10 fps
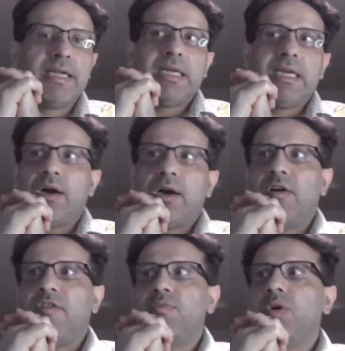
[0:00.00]

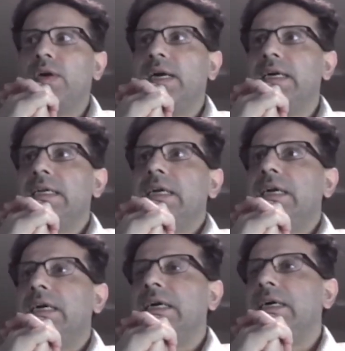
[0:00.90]
of Moca
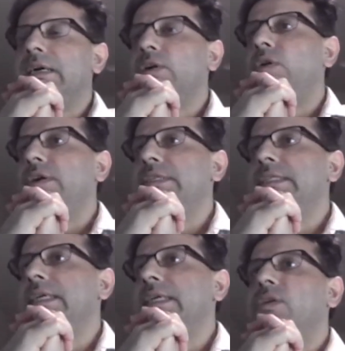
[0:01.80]
causes
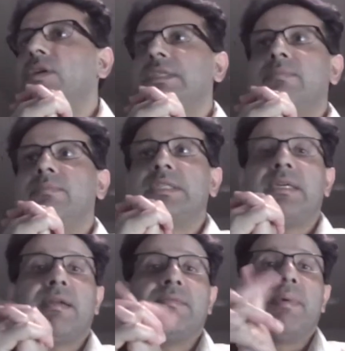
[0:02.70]
it, or
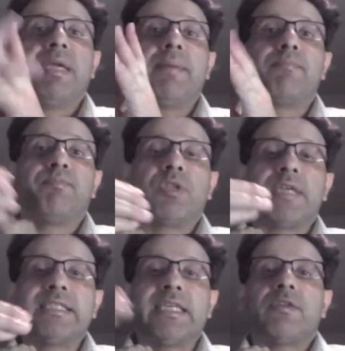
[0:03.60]
sometimes maybe a
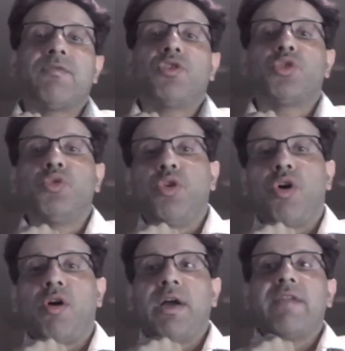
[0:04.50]
transaction was too
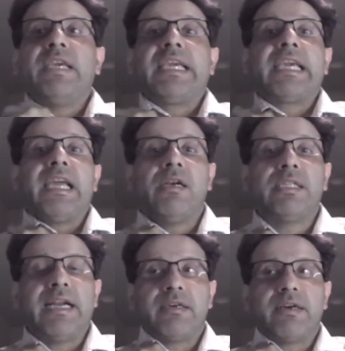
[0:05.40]
long and we killed
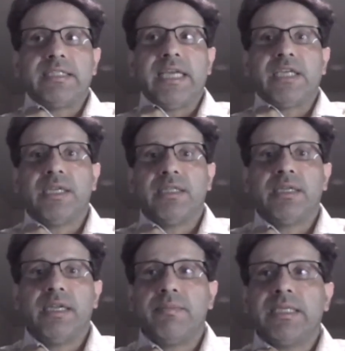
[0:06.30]
that transaction in the
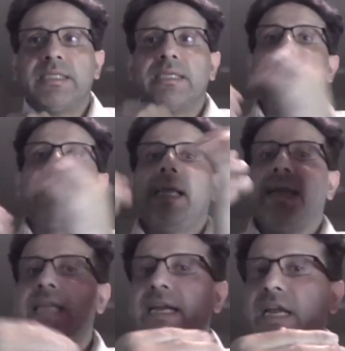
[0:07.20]
database, and
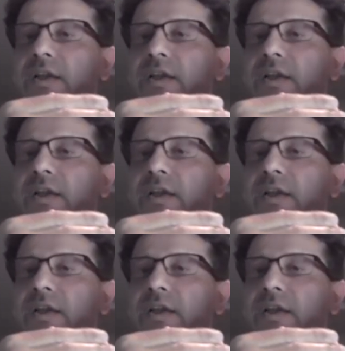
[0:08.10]
that kind of